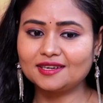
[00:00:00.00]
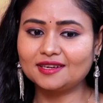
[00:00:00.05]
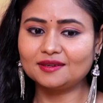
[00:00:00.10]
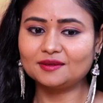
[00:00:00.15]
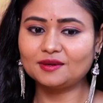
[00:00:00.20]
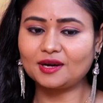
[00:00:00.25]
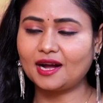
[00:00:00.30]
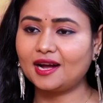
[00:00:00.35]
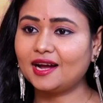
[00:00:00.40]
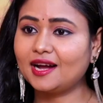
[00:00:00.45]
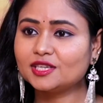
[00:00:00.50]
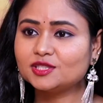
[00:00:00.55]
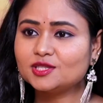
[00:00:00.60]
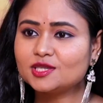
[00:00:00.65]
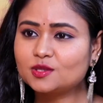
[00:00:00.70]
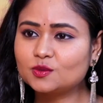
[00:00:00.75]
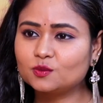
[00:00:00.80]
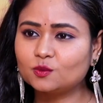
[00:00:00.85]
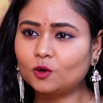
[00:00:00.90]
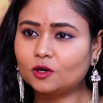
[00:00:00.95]
I
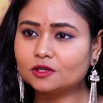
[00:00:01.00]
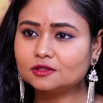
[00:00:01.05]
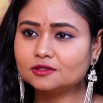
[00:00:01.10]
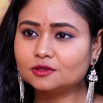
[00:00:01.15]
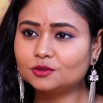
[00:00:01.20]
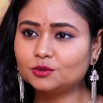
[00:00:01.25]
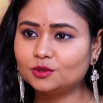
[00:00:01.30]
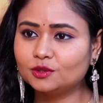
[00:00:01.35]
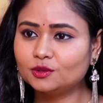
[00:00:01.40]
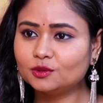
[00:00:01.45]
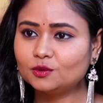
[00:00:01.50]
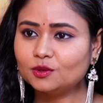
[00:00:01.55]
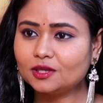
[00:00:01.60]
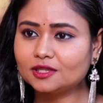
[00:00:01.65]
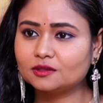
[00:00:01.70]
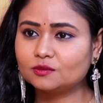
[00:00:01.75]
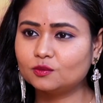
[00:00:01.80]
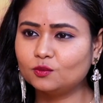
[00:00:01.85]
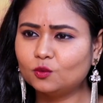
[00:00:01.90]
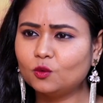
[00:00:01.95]
just want to know,
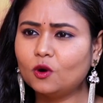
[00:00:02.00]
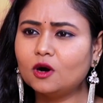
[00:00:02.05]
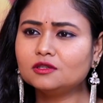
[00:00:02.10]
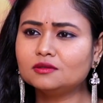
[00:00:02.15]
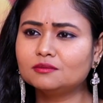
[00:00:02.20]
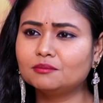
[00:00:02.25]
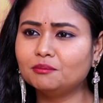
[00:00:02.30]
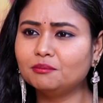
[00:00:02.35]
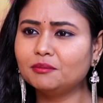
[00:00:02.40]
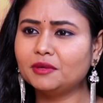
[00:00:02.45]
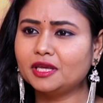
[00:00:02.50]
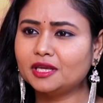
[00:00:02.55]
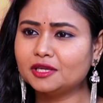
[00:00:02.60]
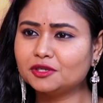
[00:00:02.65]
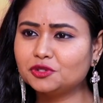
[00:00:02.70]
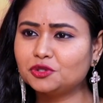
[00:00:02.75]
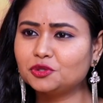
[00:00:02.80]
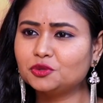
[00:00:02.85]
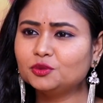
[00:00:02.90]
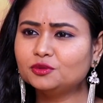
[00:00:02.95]
like, what
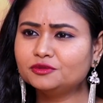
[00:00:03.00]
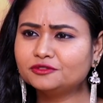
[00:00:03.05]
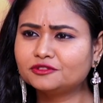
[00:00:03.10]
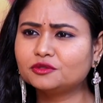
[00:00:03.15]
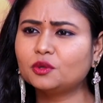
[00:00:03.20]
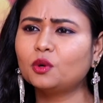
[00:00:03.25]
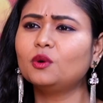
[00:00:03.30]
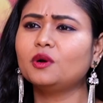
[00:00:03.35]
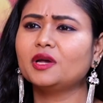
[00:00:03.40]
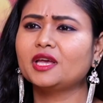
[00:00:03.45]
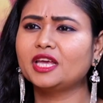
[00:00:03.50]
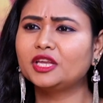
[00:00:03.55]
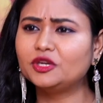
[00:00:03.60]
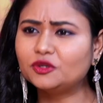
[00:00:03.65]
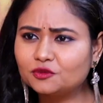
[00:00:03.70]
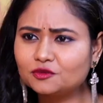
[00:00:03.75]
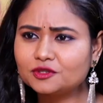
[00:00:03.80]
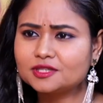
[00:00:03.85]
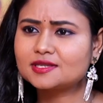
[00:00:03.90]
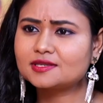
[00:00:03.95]
made you so
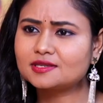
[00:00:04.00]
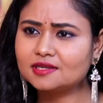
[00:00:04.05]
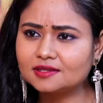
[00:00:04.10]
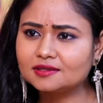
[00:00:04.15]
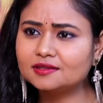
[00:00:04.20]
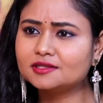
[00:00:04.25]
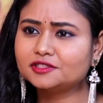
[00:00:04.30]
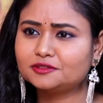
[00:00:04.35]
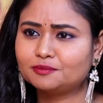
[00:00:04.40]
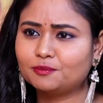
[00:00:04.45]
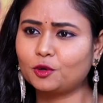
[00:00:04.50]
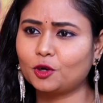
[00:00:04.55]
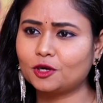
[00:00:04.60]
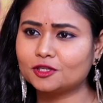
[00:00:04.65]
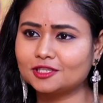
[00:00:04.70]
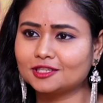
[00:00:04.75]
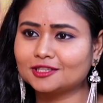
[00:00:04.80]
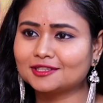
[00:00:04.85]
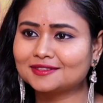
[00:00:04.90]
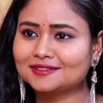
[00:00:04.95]
interested in this
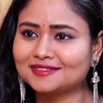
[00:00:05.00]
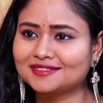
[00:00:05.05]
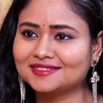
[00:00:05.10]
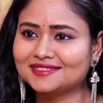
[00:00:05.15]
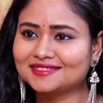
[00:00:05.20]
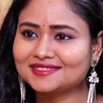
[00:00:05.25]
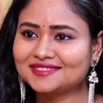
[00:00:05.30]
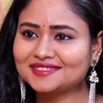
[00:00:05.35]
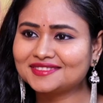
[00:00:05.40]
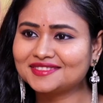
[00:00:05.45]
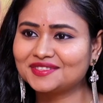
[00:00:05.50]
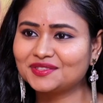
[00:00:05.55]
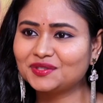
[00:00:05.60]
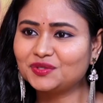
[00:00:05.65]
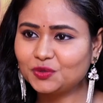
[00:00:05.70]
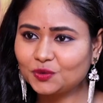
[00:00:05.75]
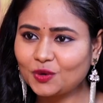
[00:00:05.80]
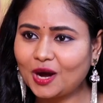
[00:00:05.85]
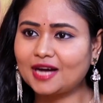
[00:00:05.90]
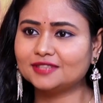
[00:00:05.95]
project? You
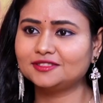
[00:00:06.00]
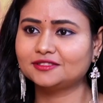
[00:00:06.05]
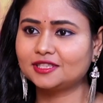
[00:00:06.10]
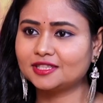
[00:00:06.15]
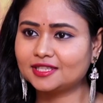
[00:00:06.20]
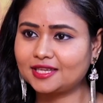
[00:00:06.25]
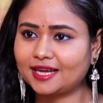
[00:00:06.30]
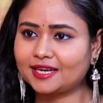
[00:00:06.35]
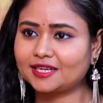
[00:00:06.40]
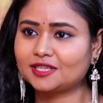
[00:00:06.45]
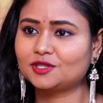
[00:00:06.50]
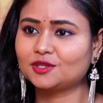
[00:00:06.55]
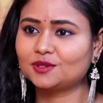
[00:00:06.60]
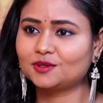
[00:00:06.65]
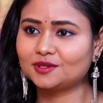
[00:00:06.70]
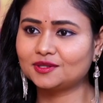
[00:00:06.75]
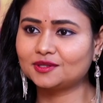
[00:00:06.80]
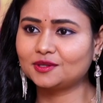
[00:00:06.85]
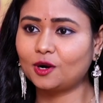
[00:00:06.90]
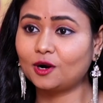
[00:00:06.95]
know, to ask a
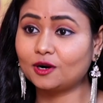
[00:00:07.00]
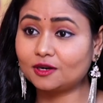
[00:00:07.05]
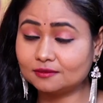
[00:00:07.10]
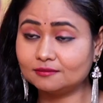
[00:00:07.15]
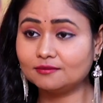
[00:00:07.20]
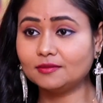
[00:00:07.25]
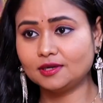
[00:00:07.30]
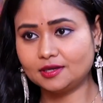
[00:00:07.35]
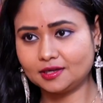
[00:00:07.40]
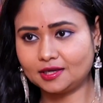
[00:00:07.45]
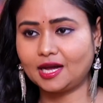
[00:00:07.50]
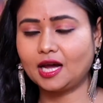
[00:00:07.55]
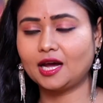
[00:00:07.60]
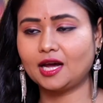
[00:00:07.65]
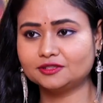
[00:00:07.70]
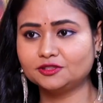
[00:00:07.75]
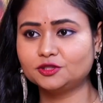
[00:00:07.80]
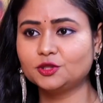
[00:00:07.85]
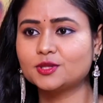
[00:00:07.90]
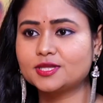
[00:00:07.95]
character, or
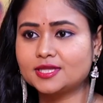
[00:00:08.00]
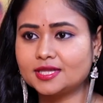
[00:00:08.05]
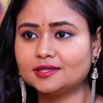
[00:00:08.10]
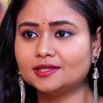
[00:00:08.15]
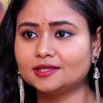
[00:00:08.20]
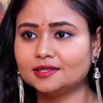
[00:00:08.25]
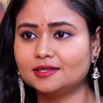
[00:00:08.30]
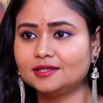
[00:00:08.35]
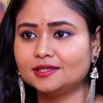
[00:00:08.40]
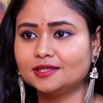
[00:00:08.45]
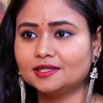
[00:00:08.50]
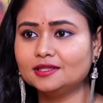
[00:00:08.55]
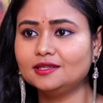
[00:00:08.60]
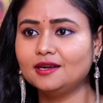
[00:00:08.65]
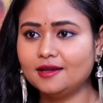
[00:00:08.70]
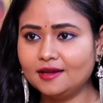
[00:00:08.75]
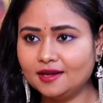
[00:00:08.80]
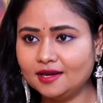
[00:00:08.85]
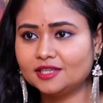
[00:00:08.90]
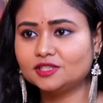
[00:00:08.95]
as you said earlier,
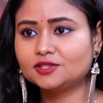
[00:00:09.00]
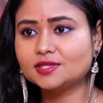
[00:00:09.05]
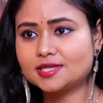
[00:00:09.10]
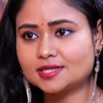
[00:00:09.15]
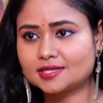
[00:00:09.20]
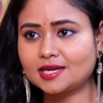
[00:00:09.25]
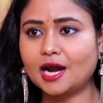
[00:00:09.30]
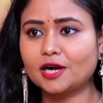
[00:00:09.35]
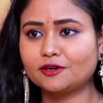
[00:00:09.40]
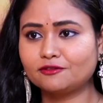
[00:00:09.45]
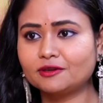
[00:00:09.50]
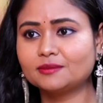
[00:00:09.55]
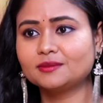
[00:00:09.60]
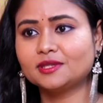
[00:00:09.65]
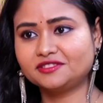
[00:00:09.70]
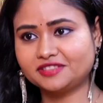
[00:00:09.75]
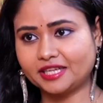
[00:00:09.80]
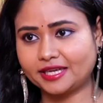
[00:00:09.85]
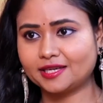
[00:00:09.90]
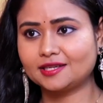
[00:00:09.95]
it just starts from
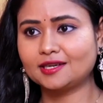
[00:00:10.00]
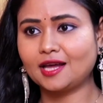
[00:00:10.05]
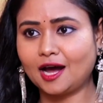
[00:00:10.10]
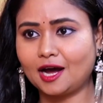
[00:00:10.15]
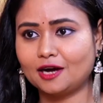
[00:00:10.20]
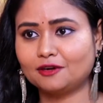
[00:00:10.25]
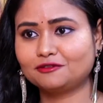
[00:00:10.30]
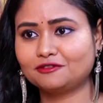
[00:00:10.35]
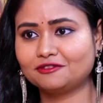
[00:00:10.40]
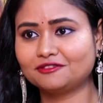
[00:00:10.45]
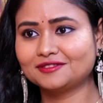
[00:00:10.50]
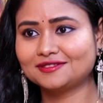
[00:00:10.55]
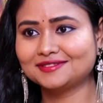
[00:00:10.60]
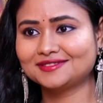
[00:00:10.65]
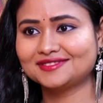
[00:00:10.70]
the second half.